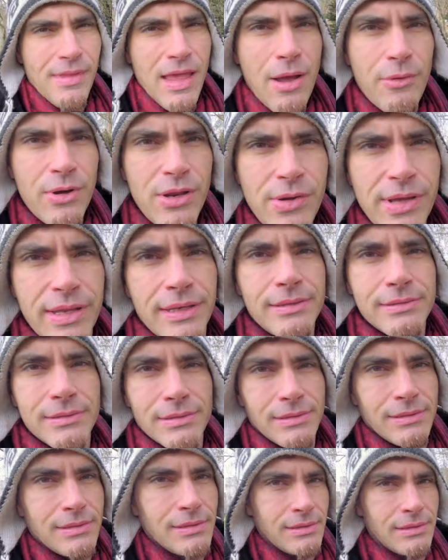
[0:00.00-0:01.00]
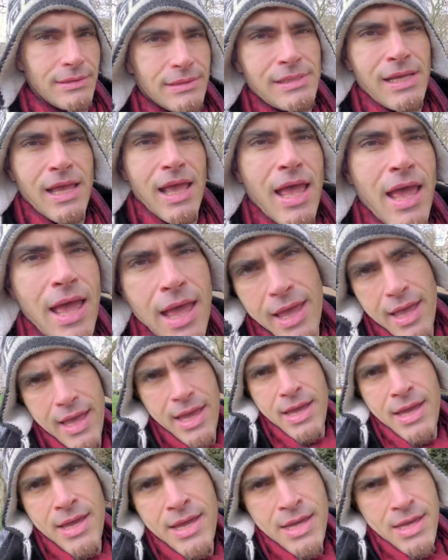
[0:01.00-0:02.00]
how are we doing?
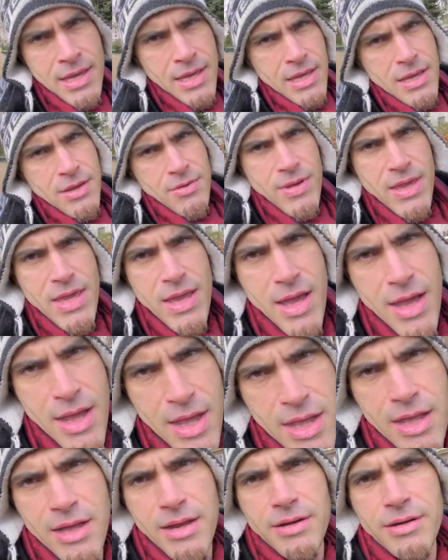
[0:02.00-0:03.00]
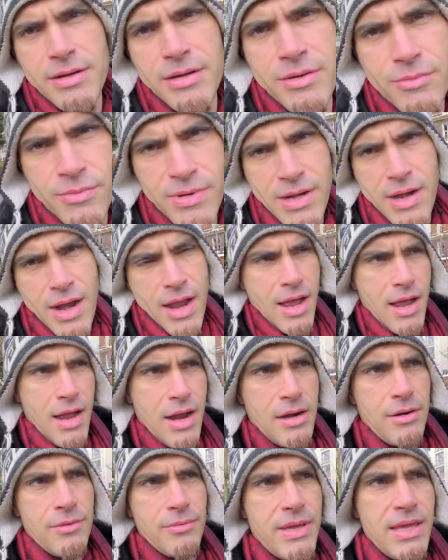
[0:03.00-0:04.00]
Uh, we are, where are